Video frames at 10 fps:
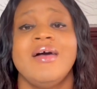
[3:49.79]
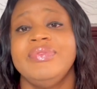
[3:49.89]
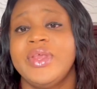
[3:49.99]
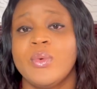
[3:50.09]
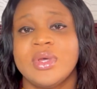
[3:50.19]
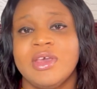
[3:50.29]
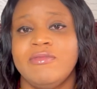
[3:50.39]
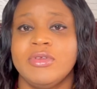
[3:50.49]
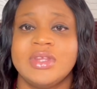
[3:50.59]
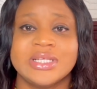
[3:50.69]
they will give
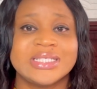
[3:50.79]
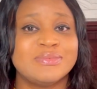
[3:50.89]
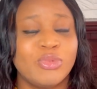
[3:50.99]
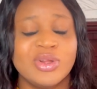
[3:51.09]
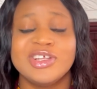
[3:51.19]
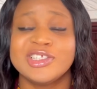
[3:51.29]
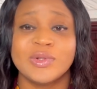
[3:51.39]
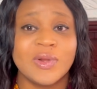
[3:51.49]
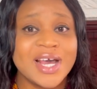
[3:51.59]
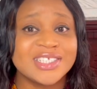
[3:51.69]
you this money, so
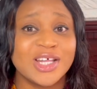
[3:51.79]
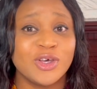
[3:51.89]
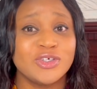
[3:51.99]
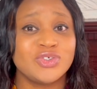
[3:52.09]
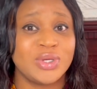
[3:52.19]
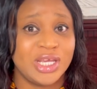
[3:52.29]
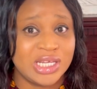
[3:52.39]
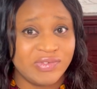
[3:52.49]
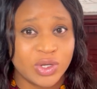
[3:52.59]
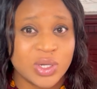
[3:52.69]
long as you're going through a
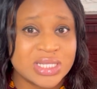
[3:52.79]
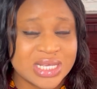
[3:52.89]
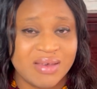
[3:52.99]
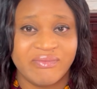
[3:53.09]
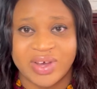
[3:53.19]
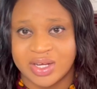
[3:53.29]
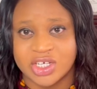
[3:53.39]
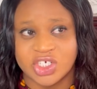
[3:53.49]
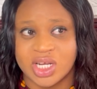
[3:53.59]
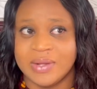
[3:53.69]
difficult time
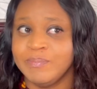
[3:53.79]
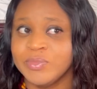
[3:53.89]
financially.